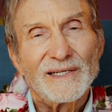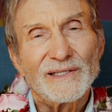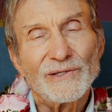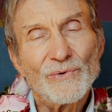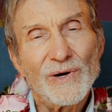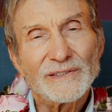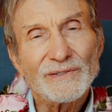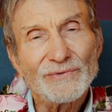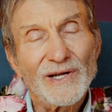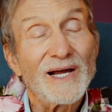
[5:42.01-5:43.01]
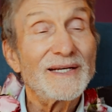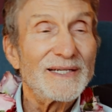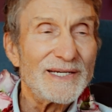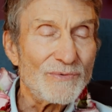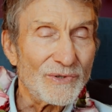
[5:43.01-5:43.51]
You want to run,
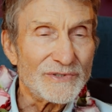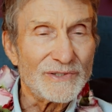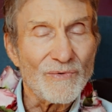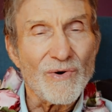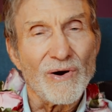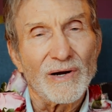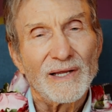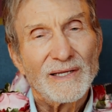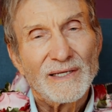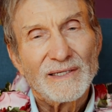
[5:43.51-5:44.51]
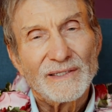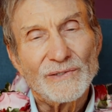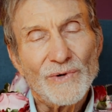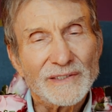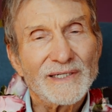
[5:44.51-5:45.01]
he wants to walk.
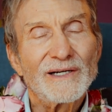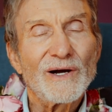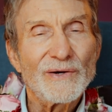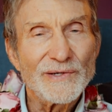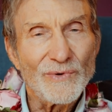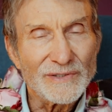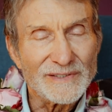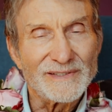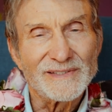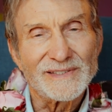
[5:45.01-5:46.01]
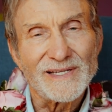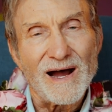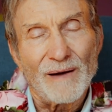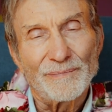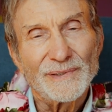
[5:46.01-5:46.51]
You want to go, he wants to
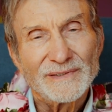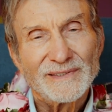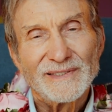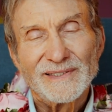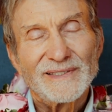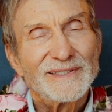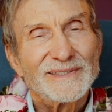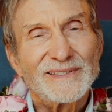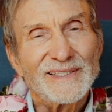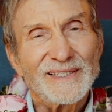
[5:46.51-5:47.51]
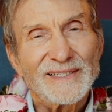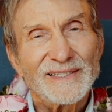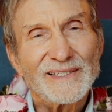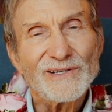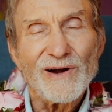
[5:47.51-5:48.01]
stop. See,
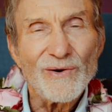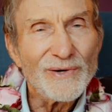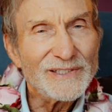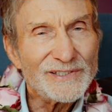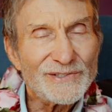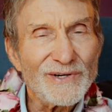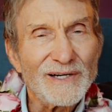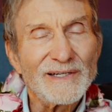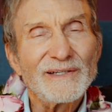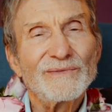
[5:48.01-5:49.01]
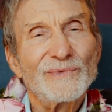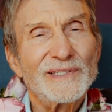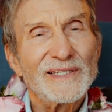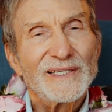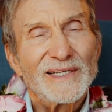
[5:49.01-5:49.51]
you're always struggling
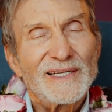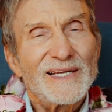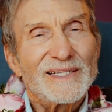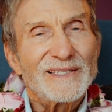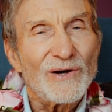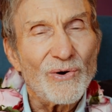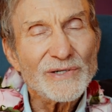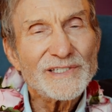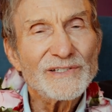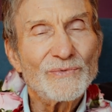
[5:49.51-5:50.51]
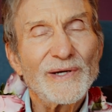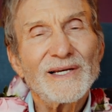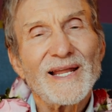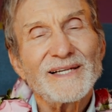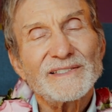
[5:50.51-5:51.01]
with the horse's
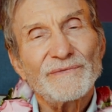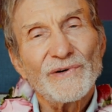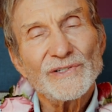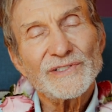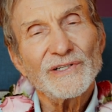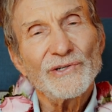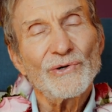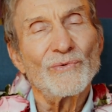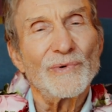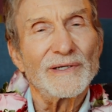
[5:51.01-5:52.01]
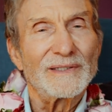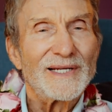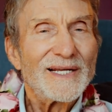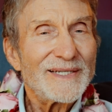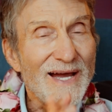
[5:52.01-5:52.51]
will as opposed to your will.
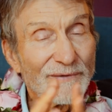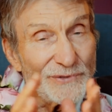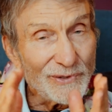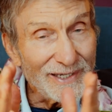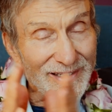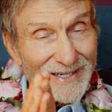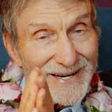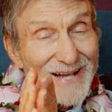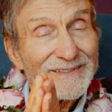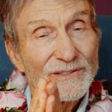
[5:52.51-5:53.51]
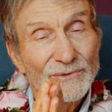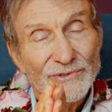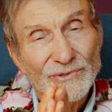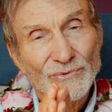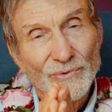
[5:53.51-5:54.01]
Now, if you can connect those
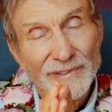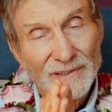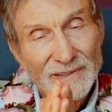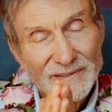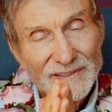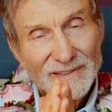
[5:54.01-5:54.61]
two wills,